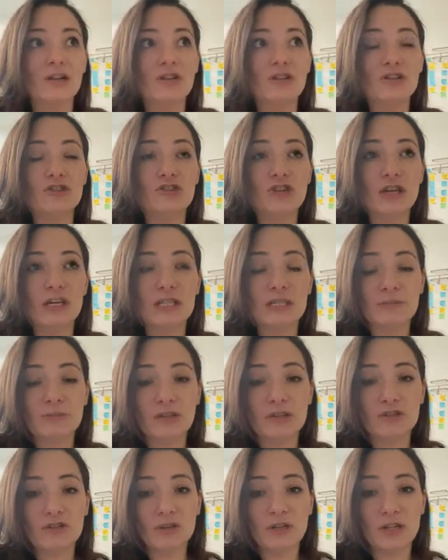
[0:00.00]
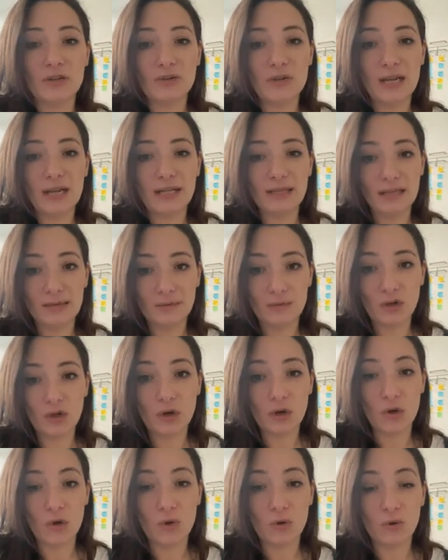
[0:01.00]
just make sure that you let them
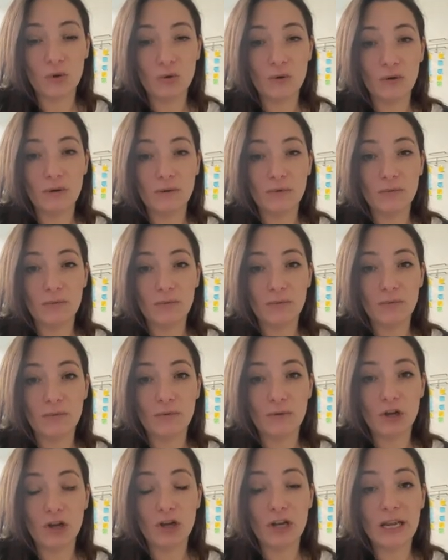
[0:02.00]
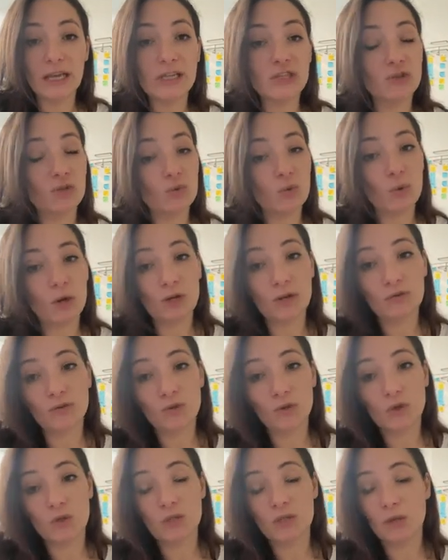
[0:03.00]
know, unless you're one of
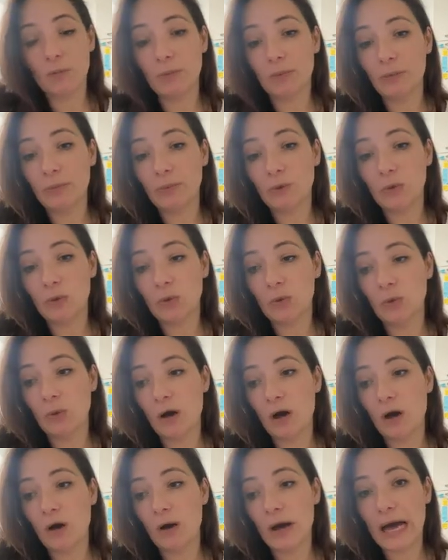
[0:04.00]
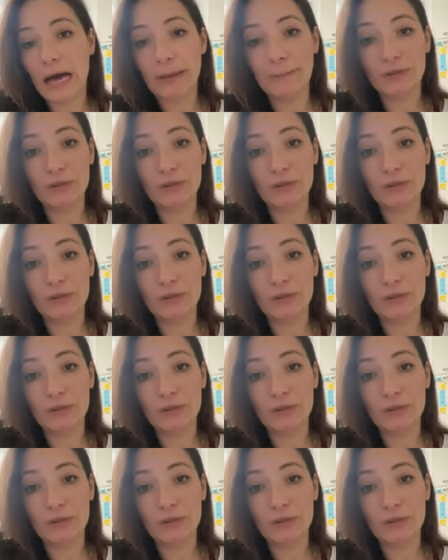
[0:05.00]
those, some people are happy